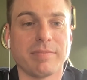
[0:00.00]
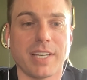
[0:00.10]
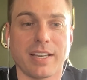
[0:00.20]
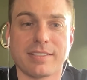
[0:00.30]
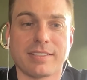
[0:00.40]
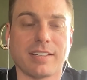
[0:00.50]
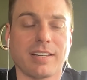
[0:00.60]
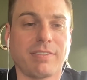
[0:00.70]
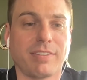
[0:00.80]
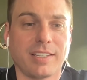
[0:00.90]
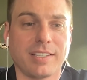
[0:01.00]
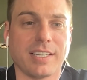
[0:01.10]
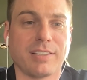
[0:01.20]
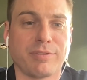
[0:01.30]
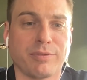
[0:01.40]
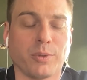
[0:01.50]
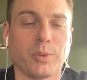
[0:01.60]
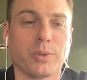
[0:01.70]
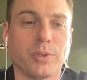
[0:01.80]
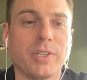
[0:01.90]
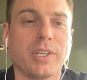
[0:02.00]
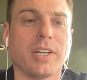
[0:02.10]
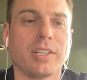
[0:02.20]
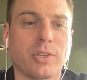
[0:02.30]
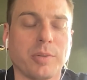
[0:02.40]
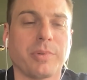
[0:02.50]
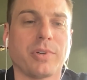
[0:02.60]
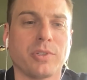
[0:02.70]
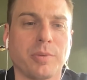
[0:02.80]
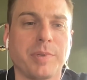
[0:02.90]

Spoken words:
Yes, I think that for the